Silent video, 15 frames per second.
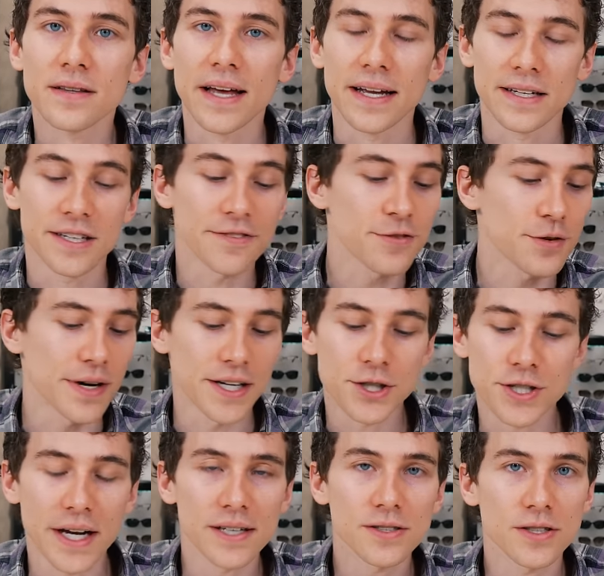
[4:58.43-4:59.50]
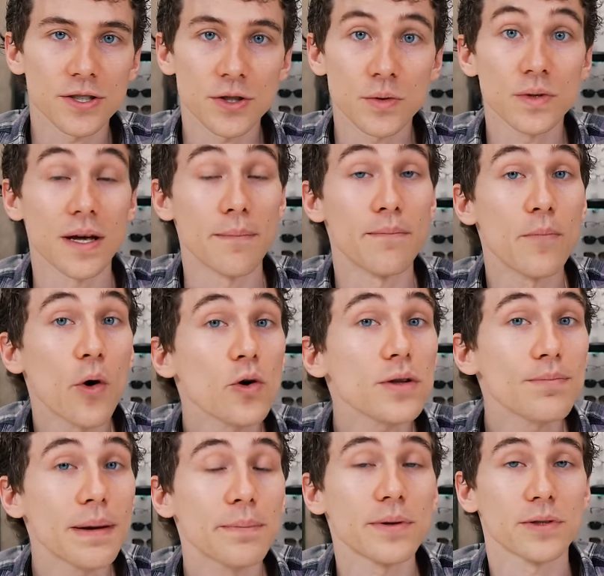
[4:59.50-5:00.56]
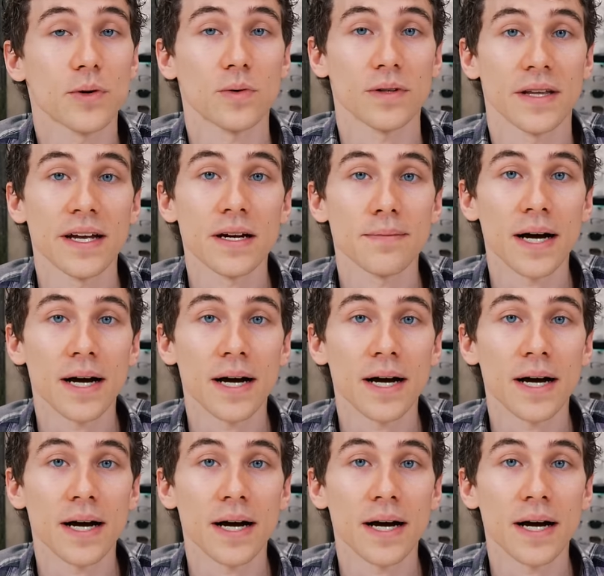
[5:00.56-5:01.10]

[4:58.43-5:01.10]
that differentiates the two that most people don't think